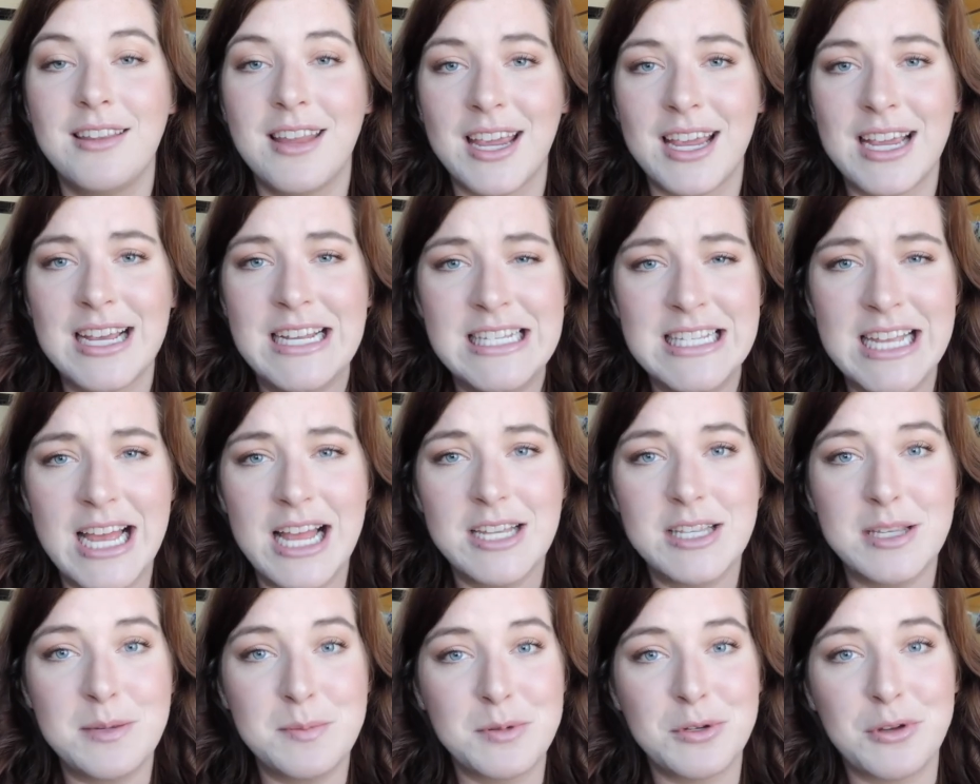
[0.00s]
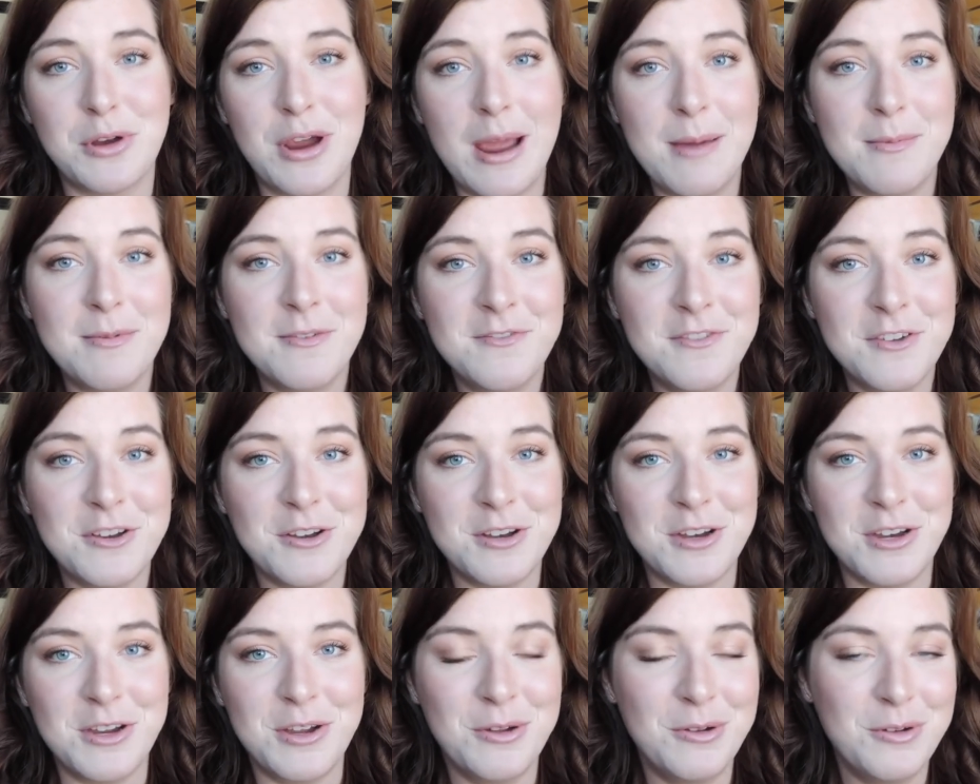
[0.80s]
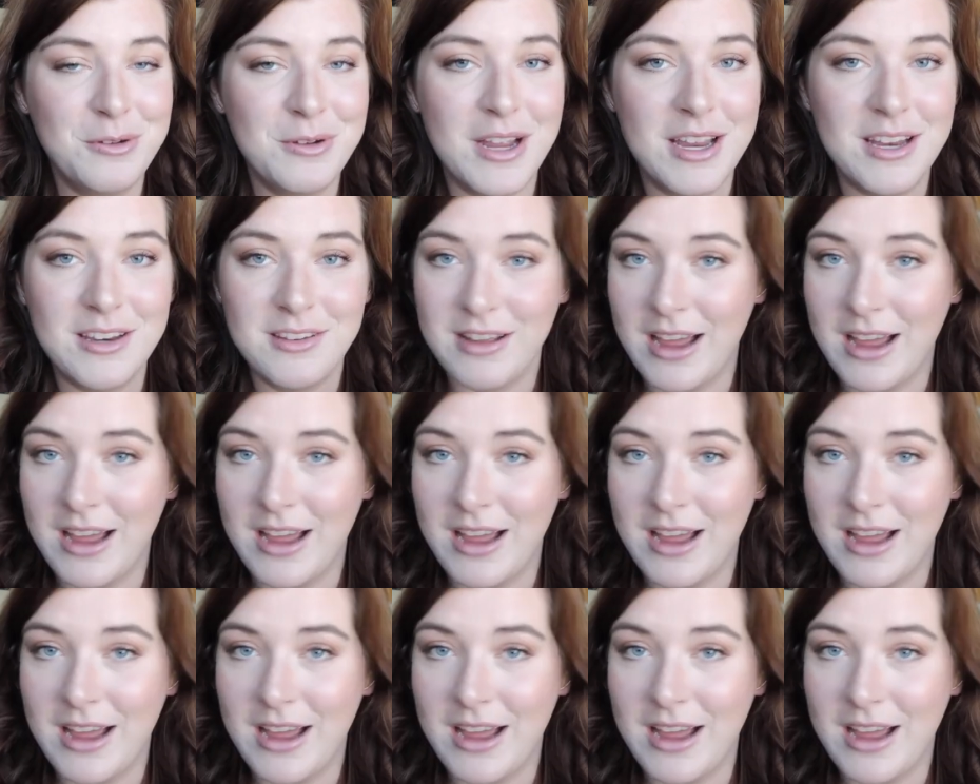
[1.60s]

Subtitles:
like I said, subscribe if you're new.